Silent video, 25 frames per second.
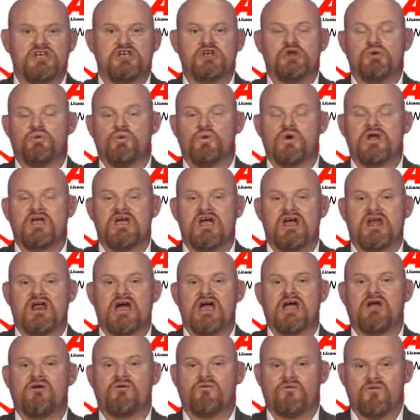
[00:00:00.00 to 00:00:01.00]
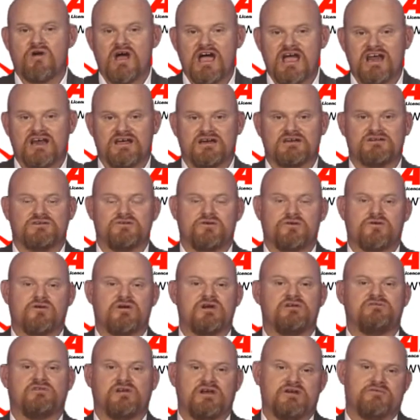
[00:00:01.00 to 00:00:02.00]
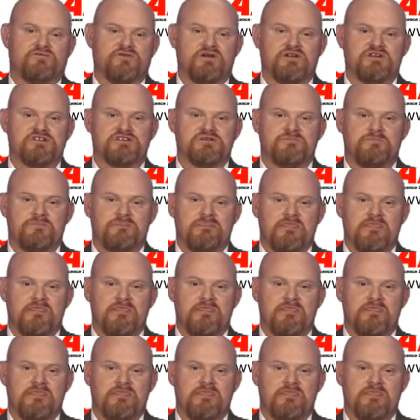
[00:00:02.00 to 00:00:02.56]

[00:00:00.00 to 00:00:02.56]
you will get a greater degree of leverage.